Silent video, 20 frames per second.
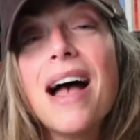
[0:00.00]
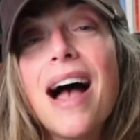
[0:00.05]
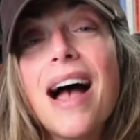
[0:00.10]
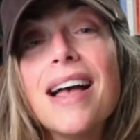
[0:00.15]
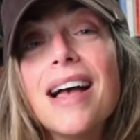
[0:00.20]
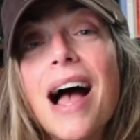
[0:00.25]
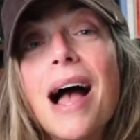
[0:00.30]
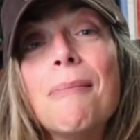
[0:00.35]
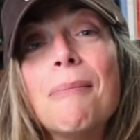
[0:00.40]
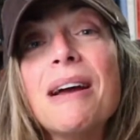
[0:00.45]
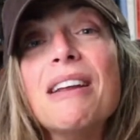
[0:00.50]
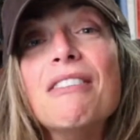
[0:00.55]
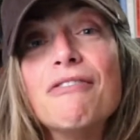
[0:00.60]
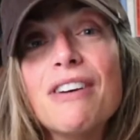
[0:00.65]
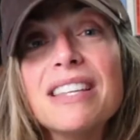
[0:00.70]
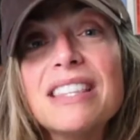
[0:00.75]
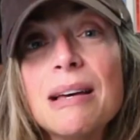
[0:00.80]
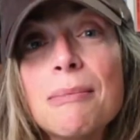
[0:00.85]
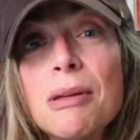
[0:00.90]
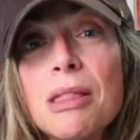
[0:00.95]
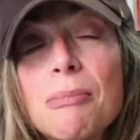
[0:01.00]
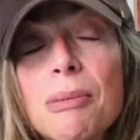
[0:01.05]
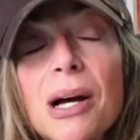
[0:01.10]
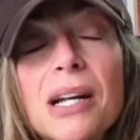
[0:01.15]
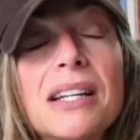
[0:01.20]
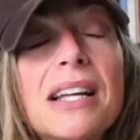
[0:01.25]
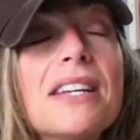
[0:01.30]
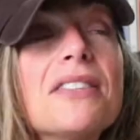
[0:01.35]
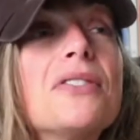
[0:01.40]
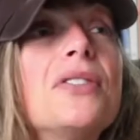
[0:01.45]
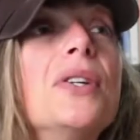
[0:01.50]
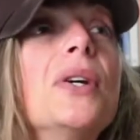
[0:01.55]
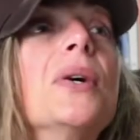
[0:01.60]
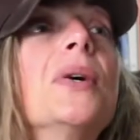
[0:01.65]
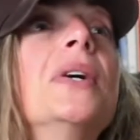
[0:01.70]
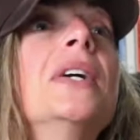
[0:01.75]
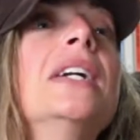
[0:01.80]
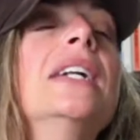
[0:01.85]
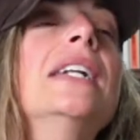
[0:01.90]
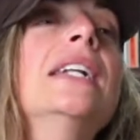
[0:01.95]
I might invite them on the podcast too.
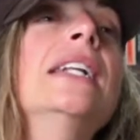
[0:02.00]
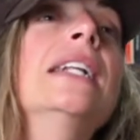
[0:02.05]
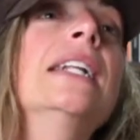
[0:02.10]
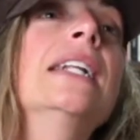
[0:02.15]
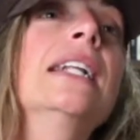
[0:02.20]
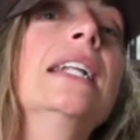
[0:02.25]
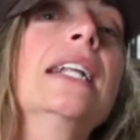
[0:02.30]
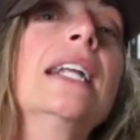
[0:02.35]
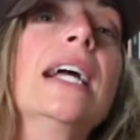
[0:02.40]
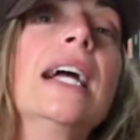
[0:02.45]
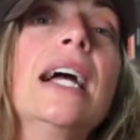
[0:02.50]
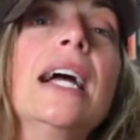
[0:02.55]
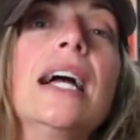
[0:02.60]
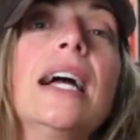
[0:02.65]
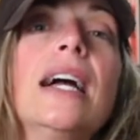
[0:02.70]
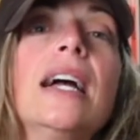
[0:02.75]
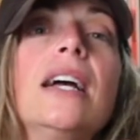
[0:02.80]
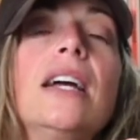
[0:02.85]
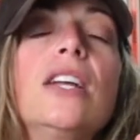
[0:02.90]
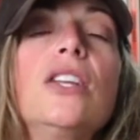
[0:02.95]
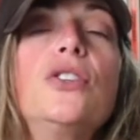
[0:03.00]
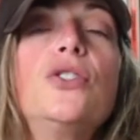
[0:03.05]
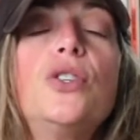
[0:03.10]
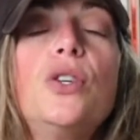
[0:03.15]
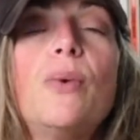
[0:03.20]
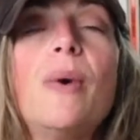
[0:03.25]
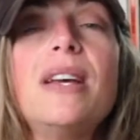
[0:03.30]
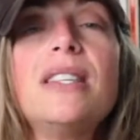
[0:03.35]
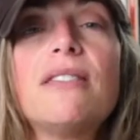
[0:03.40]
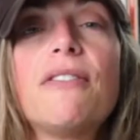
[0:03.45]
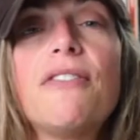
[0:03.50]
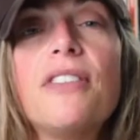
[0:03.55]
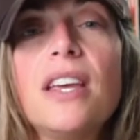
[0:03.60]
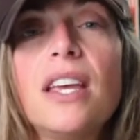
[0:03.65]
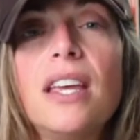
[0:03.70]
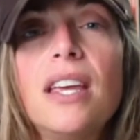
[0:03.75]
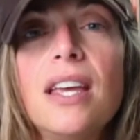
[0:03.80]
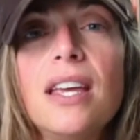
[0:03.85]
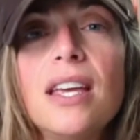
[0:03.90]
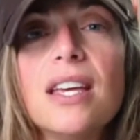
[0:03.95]
Two ways of
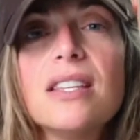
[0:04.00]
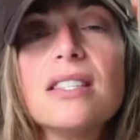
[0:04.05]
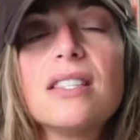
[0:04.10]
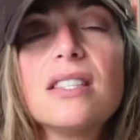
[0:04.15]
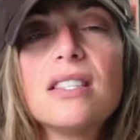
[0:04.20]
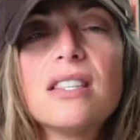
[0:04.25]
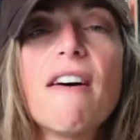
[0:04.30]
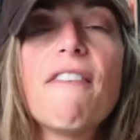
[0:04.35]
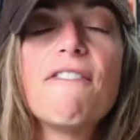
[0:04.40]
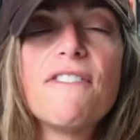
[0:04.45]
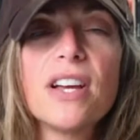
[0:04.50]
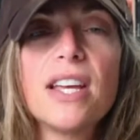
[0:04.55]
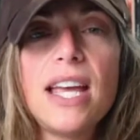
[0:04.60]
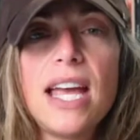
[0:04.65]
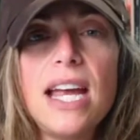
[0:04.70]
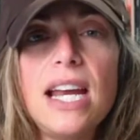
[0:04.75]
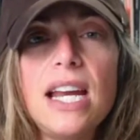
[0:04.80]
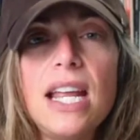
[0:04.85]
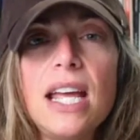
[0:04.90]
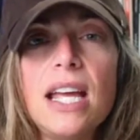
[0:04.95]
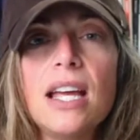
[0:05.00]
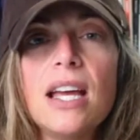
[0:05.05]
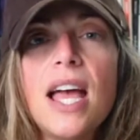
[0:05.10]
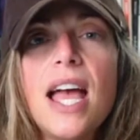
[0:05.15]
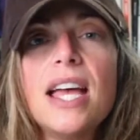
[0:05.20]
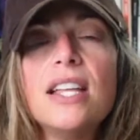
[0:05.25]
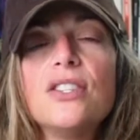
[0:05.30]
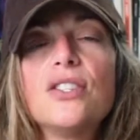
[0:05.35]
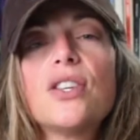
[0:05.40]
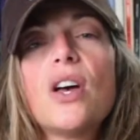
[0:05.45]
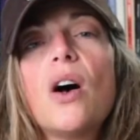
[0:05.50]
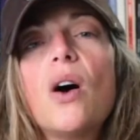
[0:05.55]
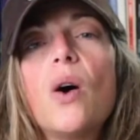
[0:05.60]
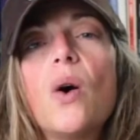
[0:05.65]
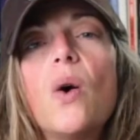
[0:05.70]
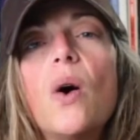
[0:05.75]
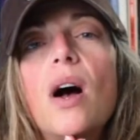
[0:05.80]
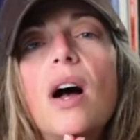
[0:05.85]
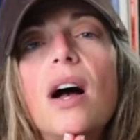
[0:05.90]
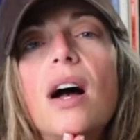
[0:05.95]
thinking is suffocating. And
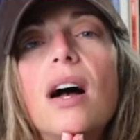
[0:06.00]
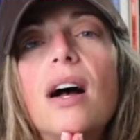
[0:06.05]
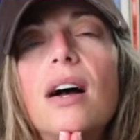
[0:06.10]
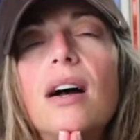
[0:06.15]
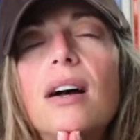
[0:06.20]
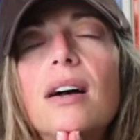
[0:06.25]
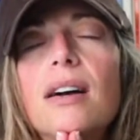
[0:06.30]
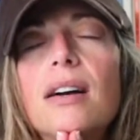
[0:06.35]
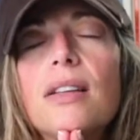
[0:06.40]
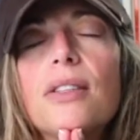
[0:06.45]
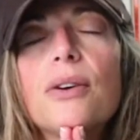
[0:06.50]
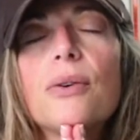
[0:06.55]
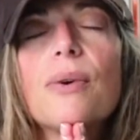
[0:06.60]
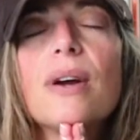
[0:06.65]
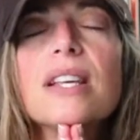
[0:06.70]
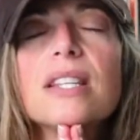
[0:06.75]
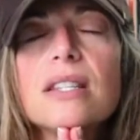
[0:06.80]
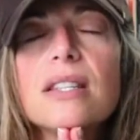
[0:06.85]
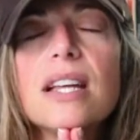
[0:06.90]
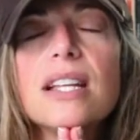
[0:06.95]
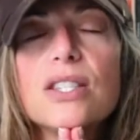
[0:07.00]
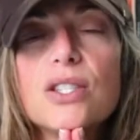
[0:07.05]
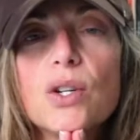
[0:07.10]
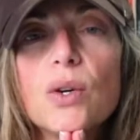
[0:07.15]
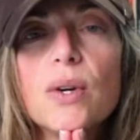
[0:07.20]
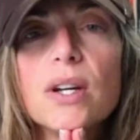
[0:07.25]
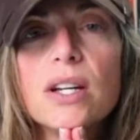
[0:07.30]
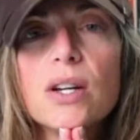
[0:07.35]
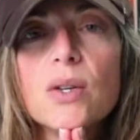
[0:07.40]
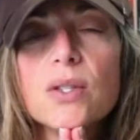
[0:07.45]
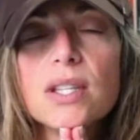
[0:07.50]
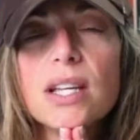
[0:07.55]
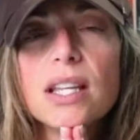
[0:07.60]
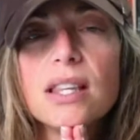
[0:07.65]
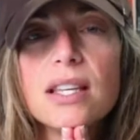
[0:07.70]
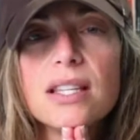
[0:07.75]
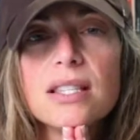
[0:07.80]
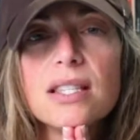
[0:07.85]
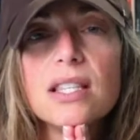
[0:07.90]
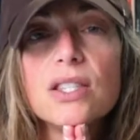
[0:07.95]
so the rest of that story goes
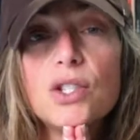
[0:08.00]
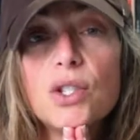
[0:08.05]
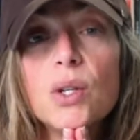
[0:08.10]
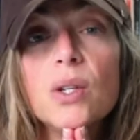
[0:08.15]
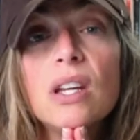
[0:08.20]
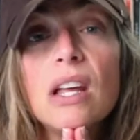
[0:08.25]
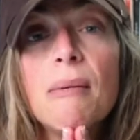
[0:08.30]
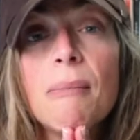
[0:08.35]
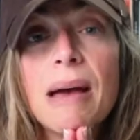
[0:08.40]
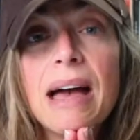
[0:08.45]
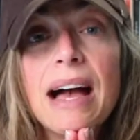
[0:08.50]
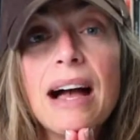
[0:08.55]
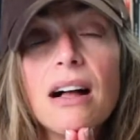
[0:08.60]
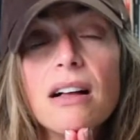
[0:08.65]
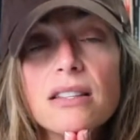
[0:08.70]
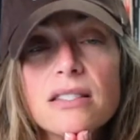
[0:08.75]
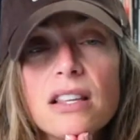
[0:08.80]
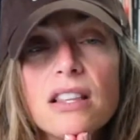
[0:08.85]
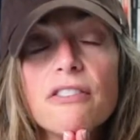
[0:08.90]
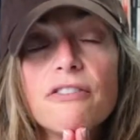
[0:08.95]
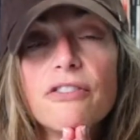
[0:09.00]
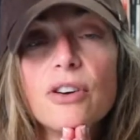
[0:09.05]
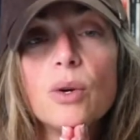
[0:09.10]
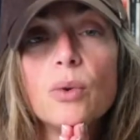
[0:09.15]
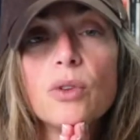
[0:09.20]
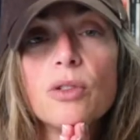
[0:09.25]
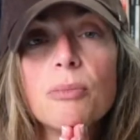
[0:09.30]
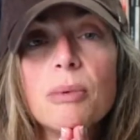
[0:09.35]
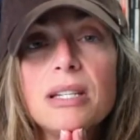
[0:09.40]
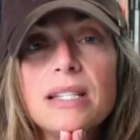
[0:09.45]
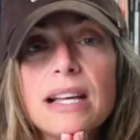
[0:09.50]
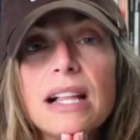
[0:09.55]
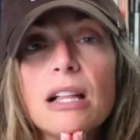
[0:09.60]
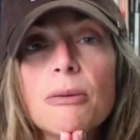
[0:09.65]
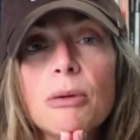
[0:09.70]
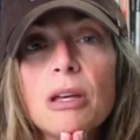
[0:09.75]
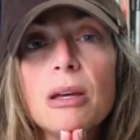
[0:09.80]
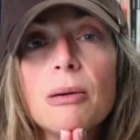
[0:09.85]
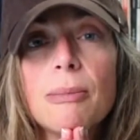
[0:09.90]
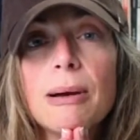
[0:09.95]
like this. This dude named Hal is on the phone with me
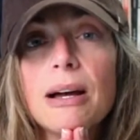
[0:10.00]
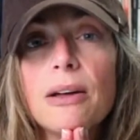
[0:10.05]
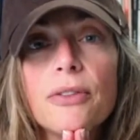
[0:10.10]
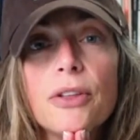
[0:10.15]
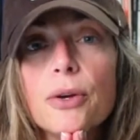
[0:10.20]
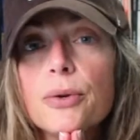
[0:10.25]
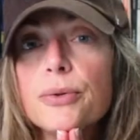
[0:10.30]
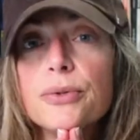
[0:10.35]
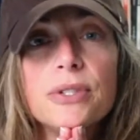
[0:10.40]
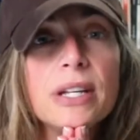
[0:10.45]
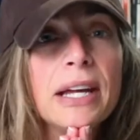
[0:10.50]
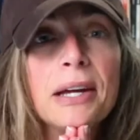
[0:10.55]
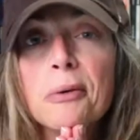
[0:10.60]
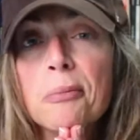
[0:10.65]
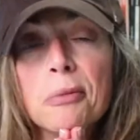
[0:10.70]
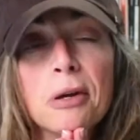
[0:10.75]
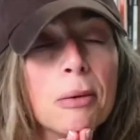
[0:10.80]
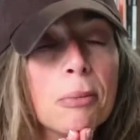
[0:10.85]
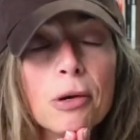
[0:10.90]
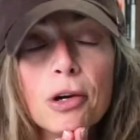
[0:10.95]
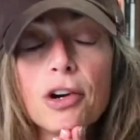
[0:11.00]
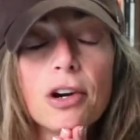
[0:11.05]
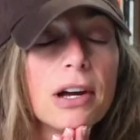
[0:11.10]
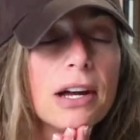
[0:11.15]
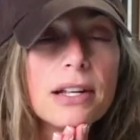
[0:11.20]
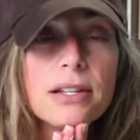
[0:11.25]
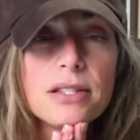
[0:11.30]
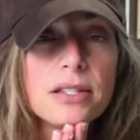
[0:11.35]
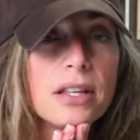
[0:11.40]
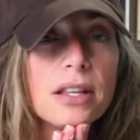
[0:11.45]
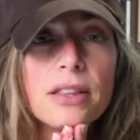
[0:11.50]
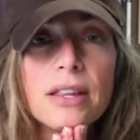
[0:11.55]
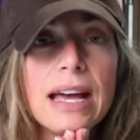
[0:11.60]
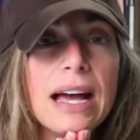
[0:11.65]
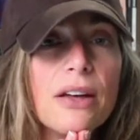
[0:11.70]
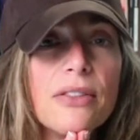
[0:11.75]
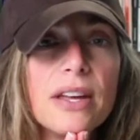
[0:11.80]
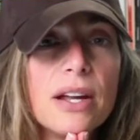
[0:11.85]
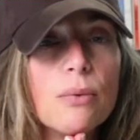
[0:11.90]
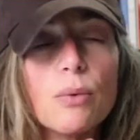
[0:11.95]
telling me about those damn Democrats and
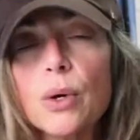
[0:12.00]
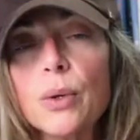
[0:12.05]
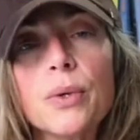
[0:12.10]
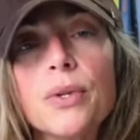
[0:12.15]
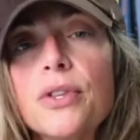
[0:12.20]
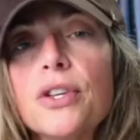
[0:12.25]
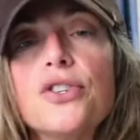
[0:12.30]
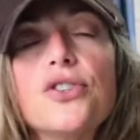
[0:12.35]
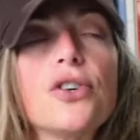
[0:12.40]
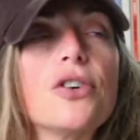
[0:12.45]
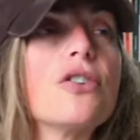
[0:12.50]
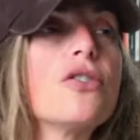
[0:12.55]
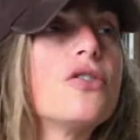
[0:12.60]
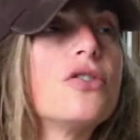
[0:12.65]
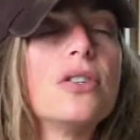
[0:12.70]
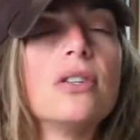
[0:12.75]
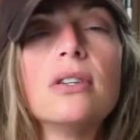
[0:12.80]
how they ruined the church.